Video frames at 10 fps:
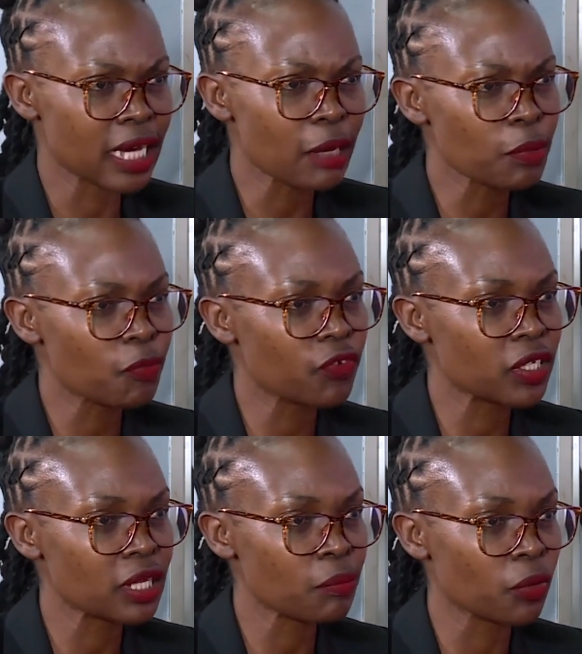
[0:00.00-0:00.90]
Young people, for
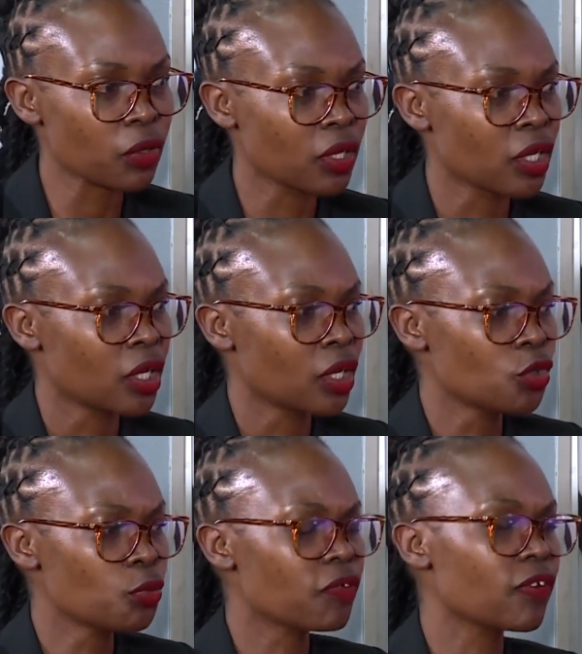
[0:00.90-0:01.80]
example,
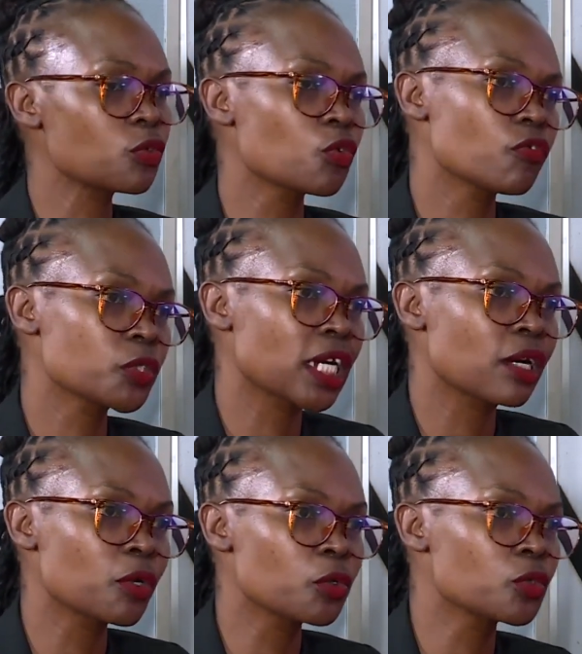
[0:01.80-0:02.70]
you prefer to go for
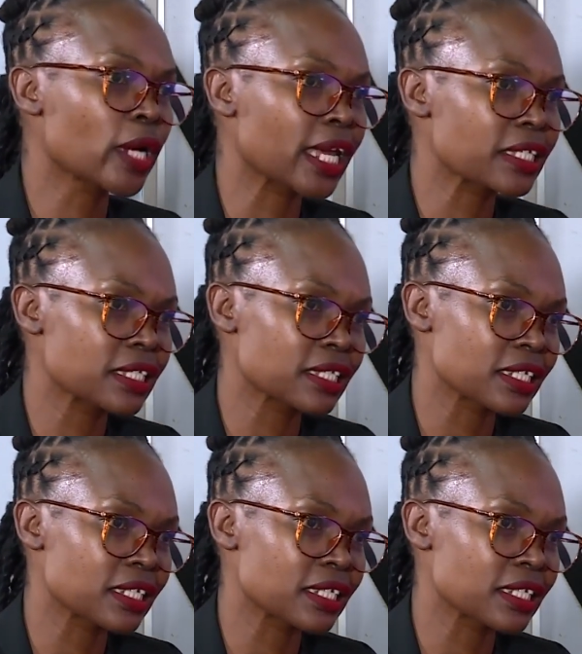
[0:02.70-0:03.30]
junk because you can access it.